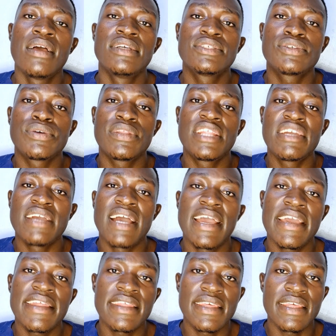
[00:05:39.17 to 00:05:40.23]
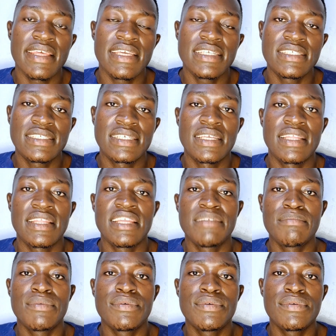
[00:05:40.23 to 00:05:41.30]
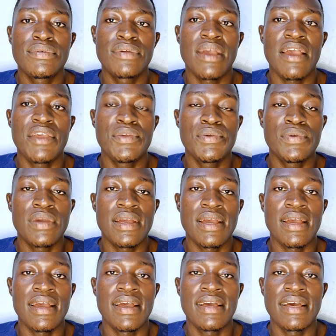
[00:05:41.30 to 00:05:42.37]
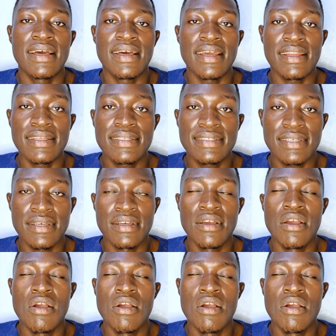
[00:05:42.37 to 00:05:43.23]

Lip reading: So the higher the age, the more you are risk